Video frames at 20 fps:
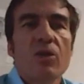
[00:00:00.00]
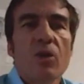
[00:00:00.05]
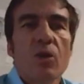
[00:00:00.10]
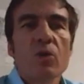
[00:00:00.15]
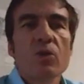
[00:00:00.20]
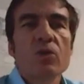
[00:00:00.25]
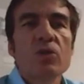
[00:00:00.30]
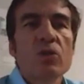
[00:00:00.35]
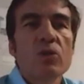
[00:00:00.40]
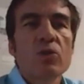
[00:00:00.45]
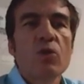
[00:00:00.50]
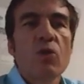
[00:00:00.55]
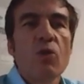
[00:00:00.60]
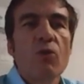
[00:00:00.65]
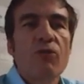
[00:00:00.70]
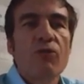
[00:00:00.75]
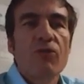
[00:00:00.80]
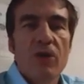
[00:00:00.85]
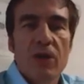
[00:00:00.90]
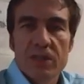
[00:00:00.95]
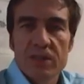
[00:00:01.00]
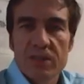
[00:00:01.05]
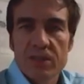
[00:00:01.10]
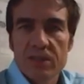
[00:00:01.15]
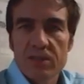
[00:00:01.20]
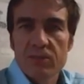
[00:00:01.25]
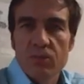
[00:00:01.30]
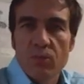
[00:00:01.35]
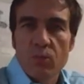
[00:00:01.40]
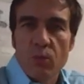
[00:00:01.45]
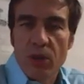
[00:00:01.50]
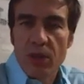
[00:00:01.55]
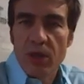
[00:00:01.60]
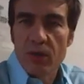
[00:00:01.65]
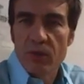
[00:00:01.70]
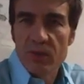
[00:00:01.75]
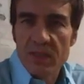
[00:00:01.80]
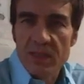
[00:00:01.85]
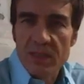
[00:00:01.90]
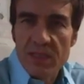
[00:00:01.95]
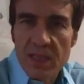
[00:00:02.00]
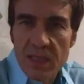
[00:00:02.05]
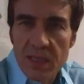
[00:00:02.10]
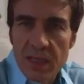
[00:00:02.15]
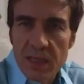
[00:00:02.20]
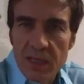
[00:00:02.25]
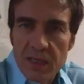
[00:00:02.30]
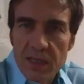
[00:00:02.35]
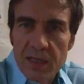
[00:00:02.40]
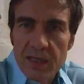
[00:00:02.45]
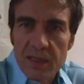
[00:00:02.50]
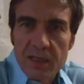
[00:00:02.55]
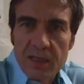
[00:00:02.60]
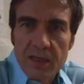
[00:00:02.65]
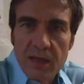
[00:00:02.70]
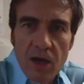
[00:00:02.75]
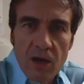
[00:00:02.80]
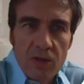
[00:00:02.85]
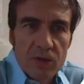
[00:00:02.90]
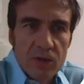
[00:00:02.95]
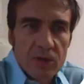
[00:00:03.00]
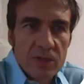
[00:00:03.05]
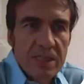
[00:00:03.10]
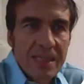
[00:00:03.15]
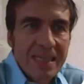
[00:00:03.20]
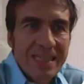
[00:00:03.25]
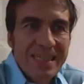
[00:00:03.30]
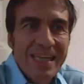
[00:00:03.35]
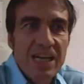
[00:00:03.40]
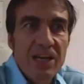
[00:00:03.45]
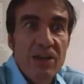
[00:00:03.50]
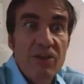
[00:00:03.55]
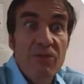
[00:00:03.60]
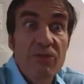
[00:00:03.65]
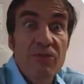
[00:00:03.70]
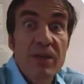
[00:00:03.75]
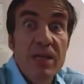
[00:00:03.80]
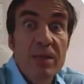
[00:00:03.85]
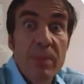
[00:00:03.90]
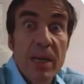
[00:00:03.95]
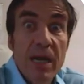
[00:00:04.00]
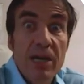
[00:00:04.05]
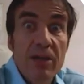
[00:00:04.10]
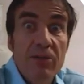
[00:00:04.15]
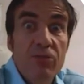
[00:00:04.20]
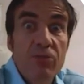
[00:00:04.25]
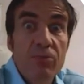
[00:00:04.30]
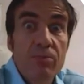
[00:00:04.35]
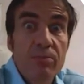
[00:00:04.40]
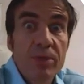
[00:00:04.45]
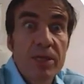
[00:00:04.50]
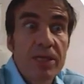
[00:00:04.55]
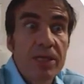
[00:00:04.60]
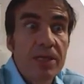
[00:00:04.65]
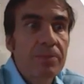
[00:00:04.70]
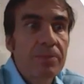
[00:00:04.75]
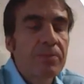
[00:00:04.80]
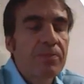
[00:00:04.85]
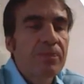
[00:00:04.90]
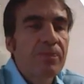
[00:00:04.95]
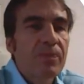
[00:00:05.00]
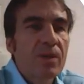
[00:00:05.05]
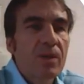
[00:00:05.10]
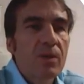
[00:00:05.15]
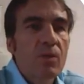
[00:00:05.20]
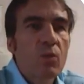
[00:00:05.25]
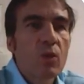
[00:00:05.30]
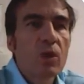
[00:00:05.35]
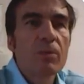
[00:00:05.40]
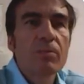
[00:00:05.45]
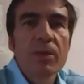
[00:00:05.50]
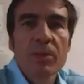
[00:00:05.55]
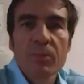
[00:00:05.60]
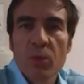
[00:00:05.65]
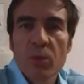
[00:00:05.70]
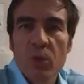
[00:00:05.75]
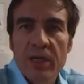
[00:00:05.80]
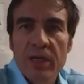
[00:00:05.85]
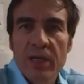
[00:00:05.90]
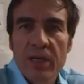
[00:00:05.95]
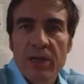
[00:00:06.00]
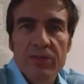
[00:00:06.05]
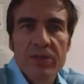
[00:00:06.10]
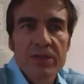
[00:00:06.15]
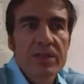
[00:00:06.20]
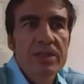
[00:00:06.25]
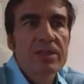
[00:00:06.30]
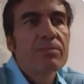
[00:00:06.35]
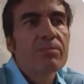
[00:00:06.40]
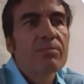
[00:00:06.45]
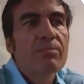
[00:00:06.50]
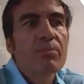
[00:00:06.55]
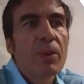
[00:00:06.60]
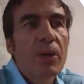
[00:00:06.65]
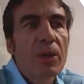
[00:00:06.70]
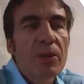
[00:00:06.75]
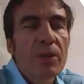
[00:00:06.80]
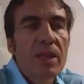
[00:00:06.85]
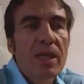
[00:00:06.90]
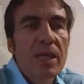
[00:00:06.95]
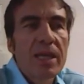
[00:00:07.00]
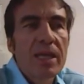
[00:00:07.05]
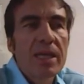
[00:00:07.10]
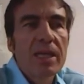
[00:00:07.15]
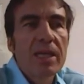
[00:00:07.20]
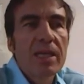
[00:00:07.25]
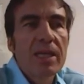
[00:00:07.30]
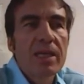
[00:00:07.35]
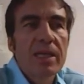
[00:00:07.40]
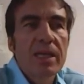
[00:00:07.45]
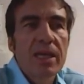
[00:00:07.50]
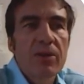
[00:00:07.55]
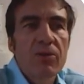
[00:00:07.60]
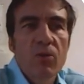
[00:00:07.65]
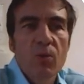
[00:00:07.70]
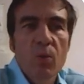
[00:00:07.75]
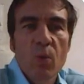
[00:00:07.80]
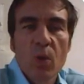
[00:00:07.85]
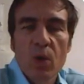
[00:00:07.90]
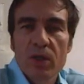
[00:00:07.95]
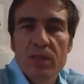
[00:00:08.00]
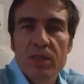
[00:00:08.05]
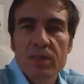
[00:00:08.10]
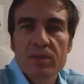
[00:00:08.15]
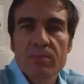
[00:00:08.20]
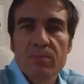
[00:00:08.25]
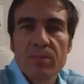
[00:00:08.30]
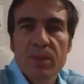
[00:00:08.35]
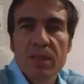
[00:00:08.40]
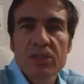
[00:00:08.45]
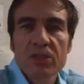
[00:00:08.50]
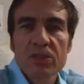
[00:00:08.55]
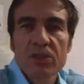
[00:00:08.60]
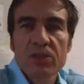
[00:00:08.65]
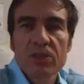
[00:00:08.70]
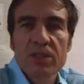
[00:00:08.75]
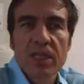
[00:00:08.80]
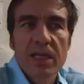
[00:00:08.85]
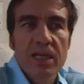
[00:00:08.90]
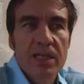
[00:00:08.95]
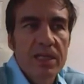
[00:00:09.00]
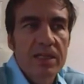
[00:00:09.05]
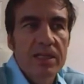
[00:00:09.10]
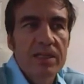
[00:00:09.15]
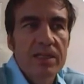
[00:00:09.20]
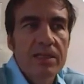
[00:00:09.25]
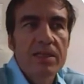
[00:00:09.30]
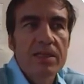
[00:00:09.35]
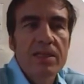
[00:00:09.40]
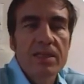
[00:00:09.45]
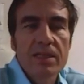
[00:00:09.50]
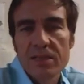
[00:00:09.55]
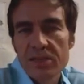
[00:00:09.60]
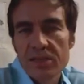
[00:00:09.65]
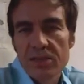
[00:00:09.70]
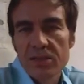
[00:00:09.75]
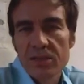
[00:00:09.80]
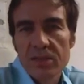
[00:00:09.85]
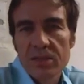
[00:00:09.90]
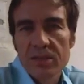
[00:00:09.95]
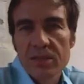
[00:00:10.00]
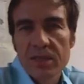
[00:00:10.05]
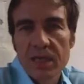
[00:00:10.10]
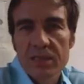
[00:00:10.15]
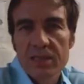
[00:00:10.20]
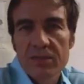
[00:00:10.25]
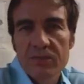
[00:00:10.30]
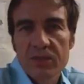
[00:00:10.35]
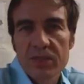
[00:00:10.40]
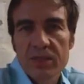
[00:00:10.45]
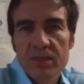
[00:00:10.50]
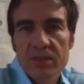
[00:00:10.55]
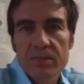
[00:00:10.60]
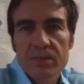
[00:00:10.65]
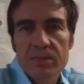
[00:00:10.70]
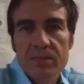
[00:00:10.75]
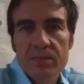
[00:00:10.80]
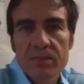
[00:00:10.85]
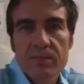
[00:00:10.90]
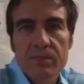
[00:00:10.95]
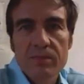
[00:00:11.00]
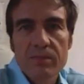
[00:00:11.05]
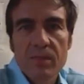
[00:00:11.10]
those who go first without seeing others and getting feedback from me will be more nervous, but they get rewarded by getting the easier activities.